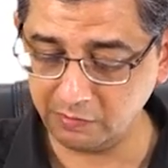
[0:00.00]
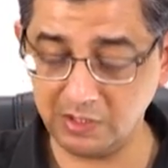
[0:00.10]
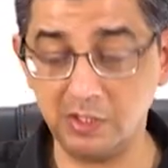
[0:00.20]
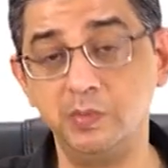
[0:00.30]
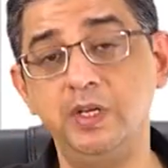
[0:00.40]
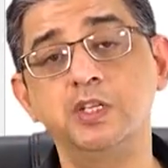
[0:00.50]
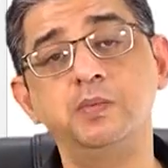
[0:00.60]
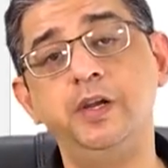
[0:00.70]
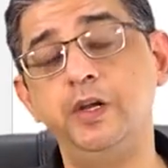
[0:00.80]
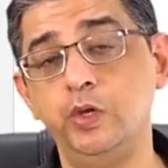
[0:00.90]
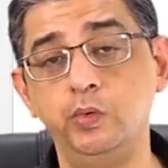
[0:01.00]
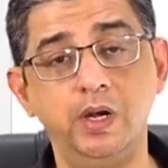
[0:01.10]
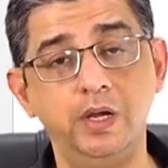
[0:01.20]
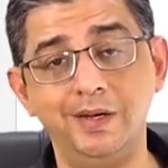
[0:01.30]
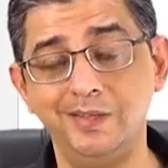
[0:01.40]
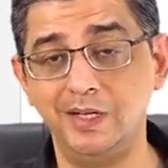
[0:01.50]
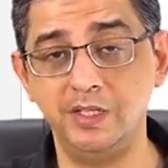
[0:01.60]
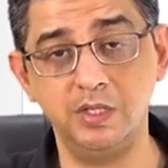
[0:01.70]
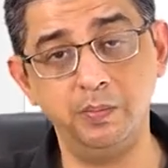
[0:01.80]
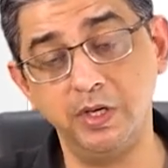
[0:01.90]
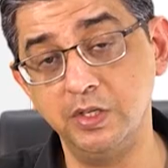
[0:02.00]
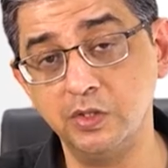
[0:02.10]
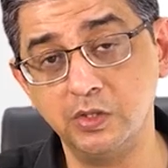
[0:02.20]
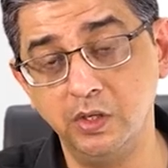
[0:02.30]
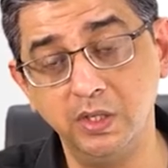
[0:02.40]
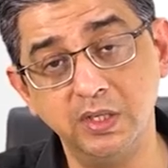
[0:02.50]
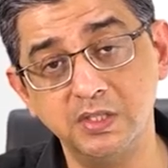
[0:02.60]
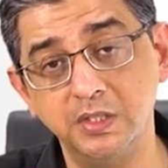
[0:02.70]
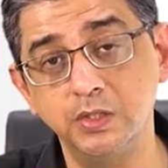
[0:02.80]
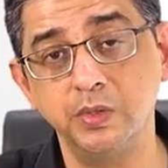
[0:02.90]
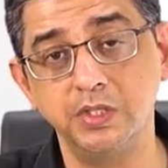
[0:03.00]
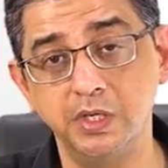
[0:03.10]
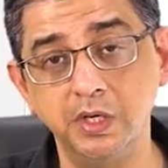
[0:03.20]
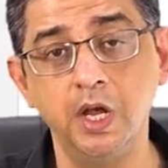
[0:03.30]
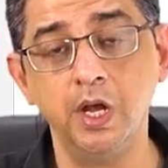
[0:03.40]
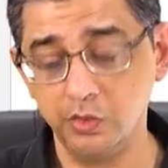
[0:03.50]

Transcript: which has been explained to you earlier, that is a pre-systolic accentuation.